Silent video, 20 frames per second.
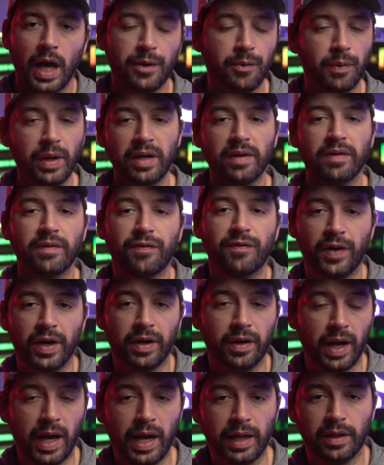I'd rate it
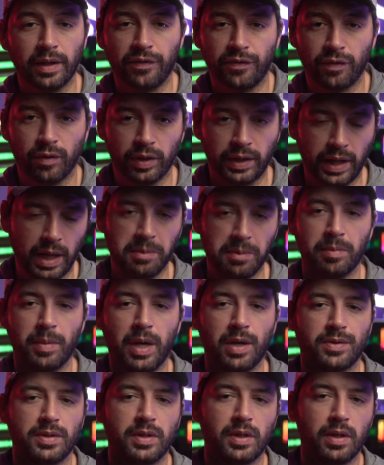very highly for a gaming
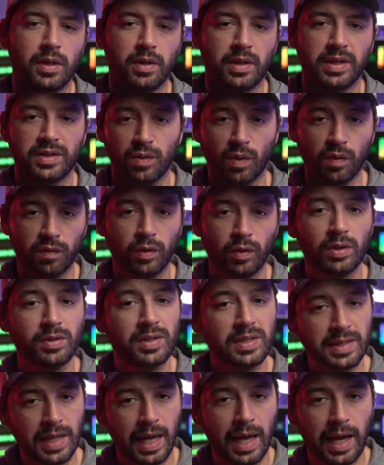mouse in its overall
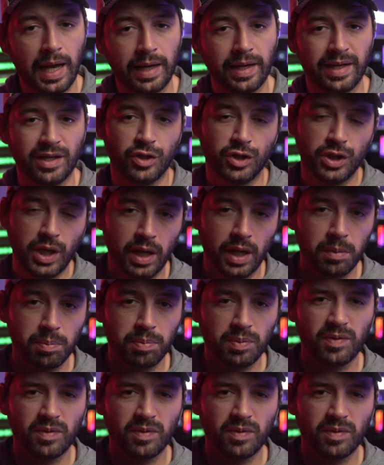design and shape.